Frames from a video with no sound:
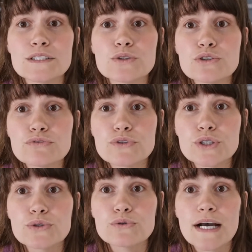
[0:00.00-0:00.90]
It's good
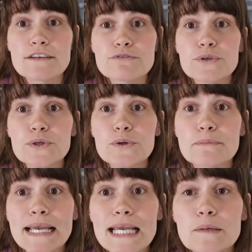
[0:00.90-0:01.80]
for you and for
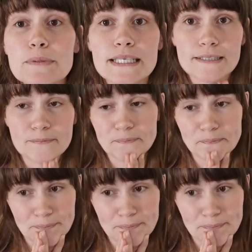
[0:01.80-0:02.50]
your baby.